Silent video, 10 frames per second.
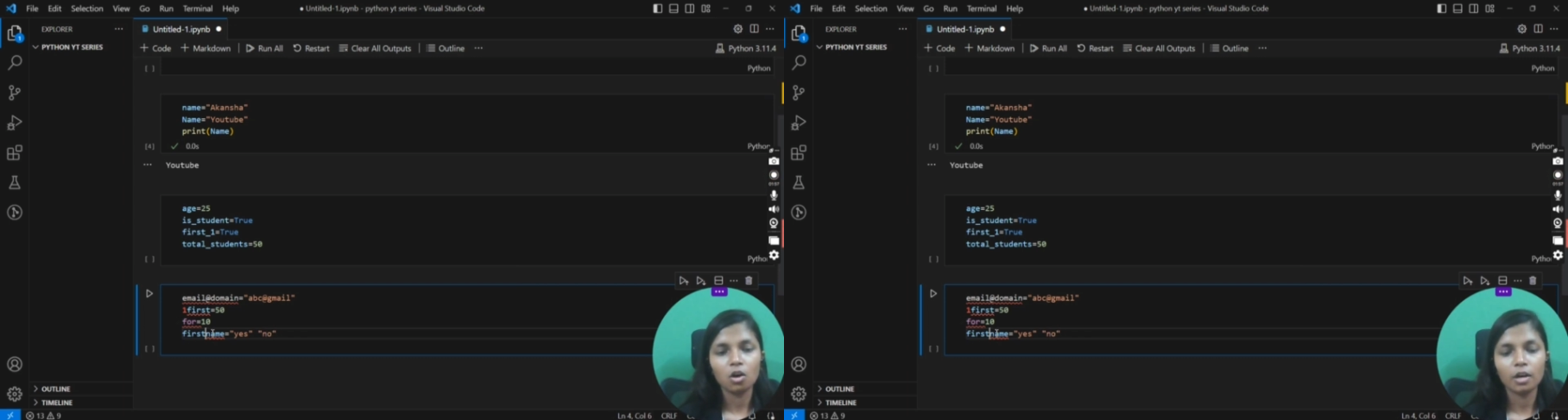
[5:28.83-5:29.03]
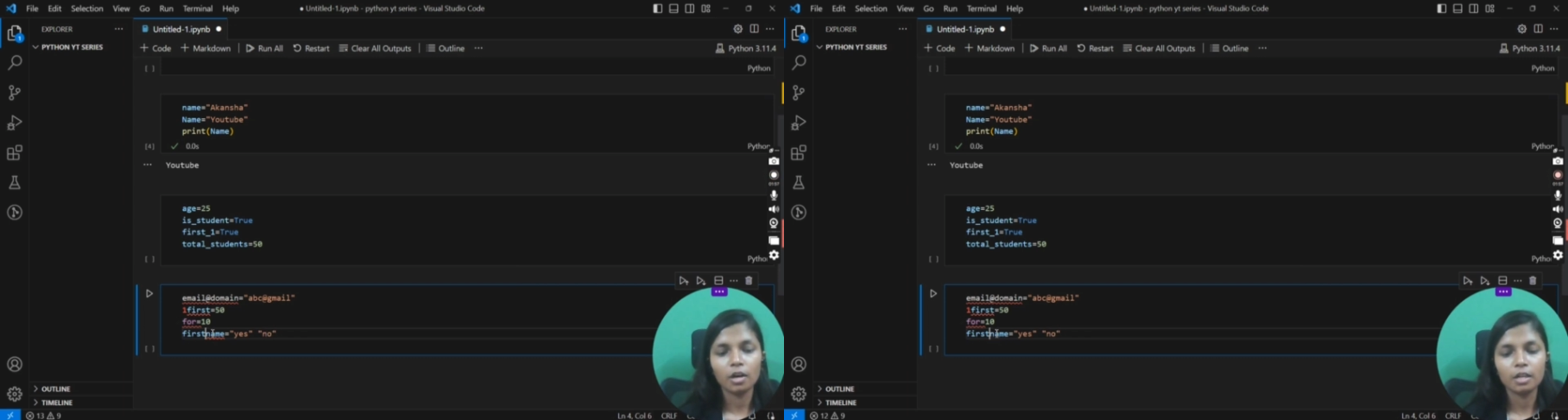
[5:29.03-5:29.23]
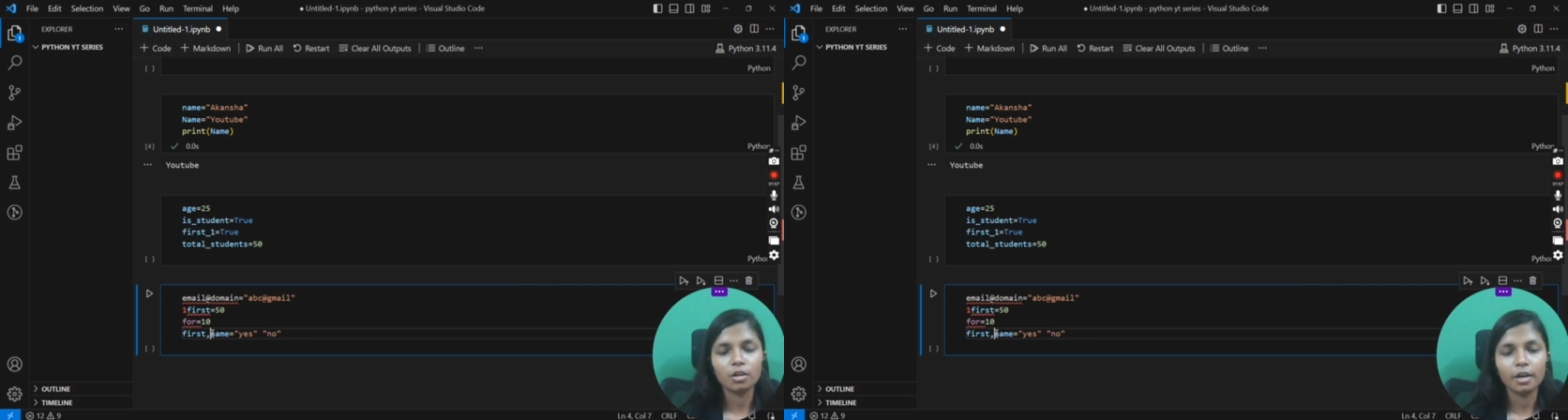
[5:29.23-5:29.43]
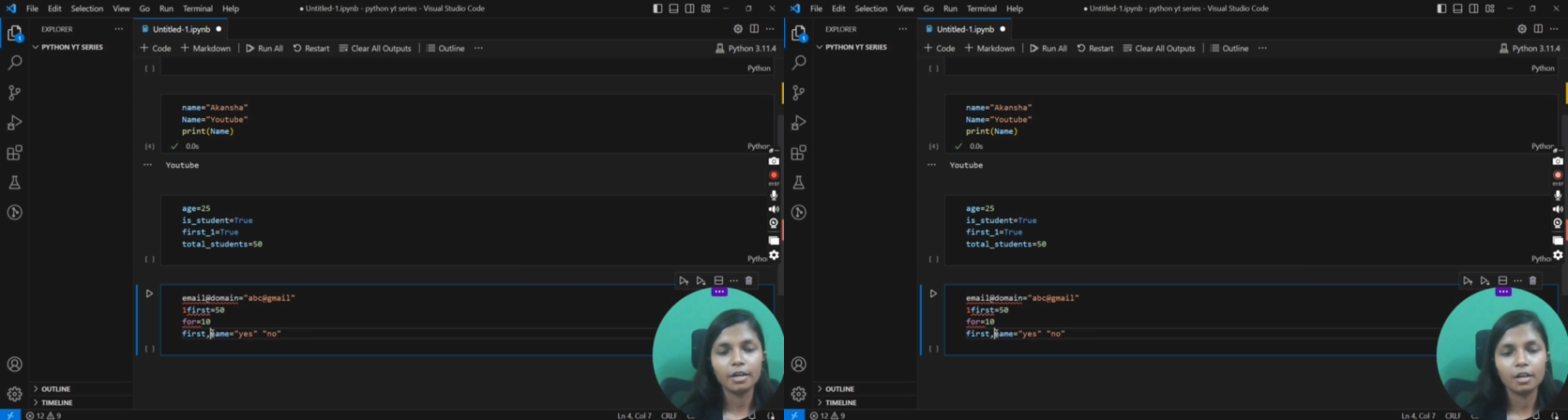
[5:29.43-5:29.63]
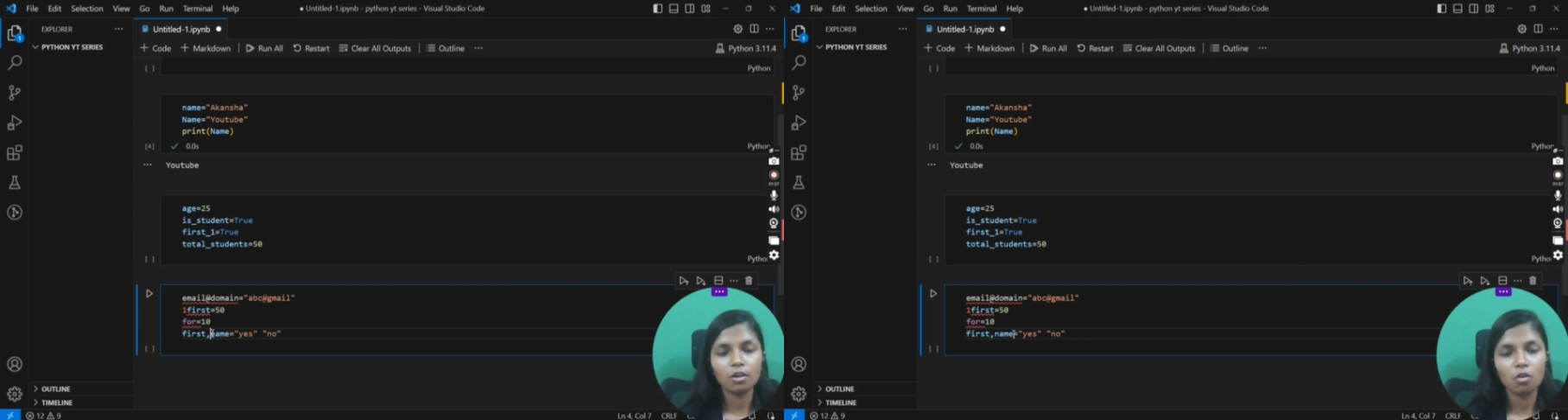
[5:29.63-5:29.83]
Or else you
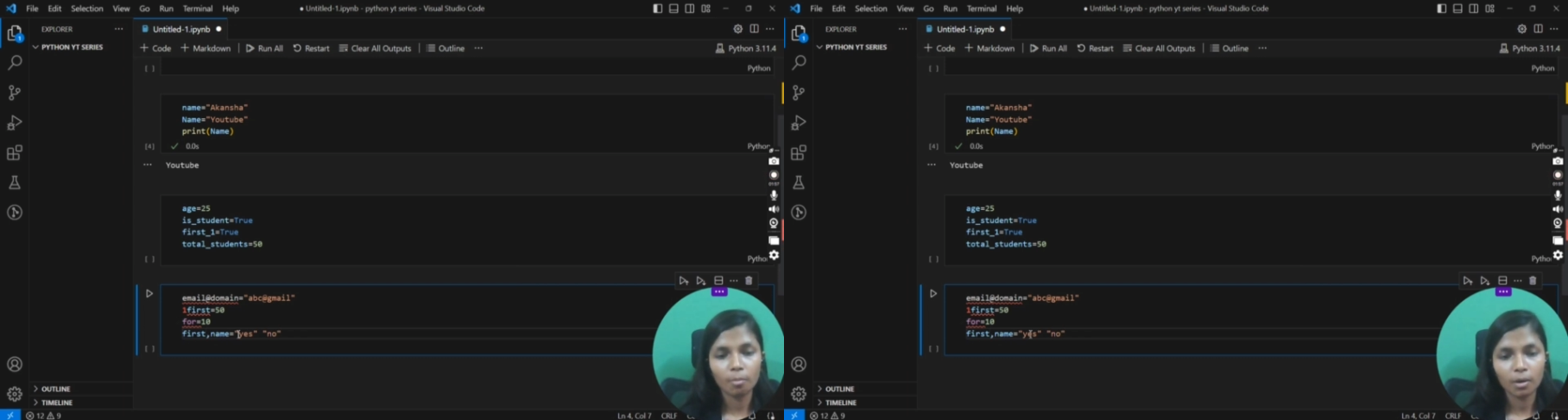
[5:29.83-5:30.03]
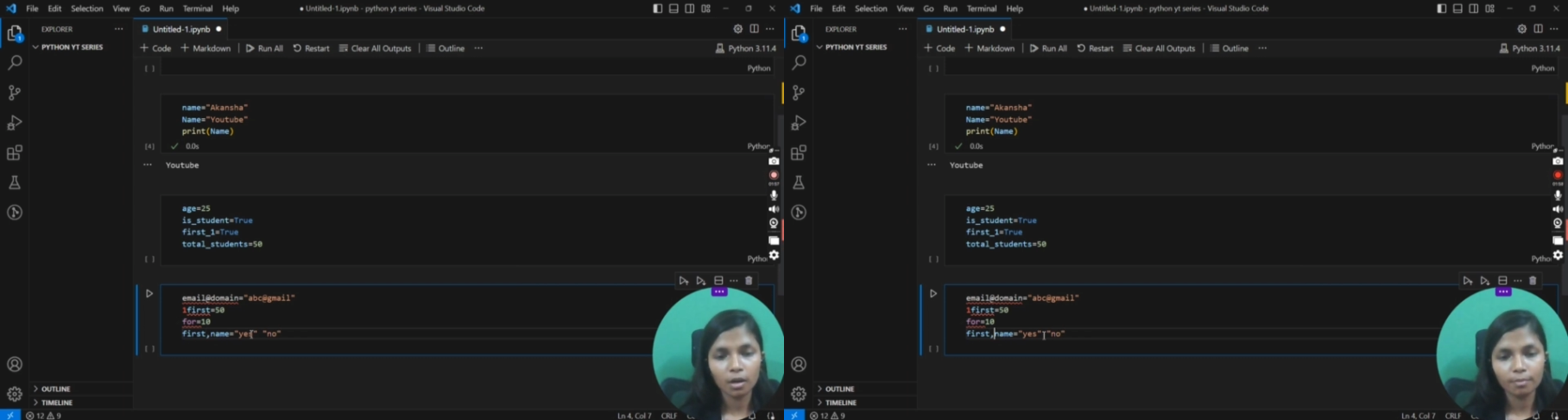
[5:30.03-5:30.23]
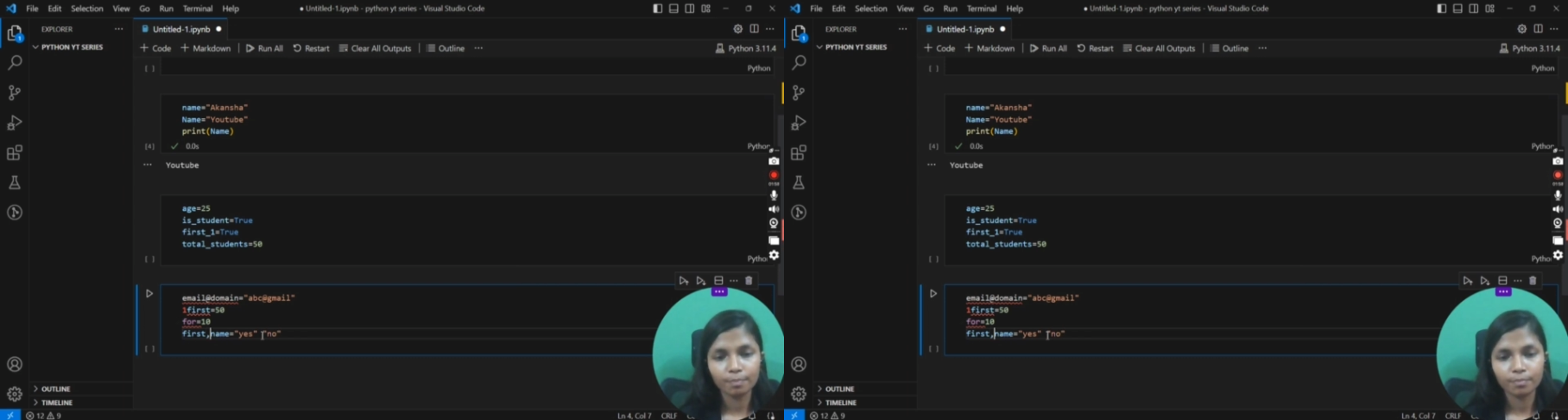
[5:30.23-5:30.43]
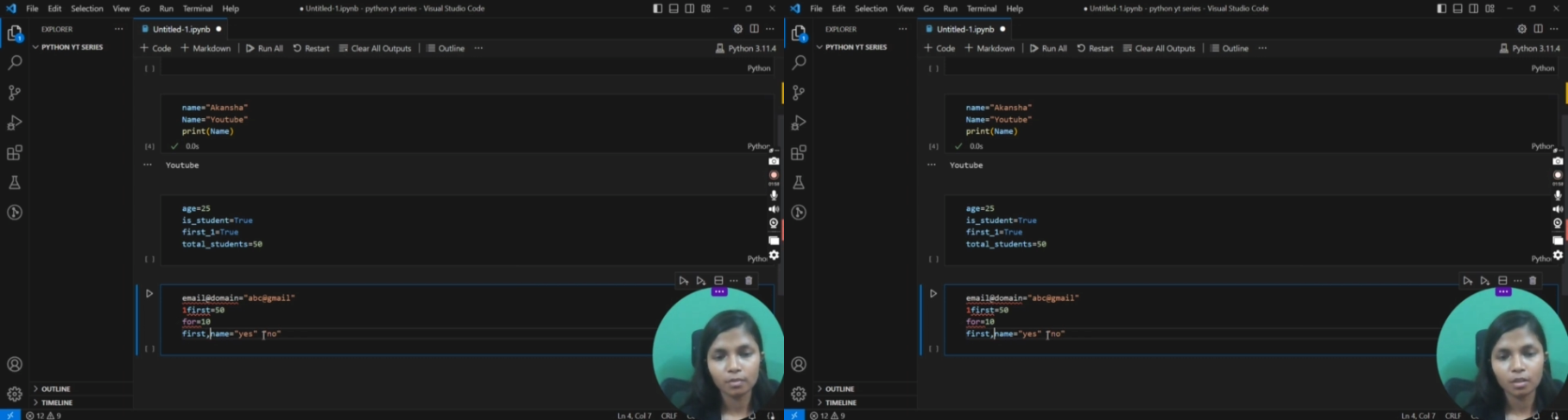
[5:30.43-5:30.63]
are writing comma,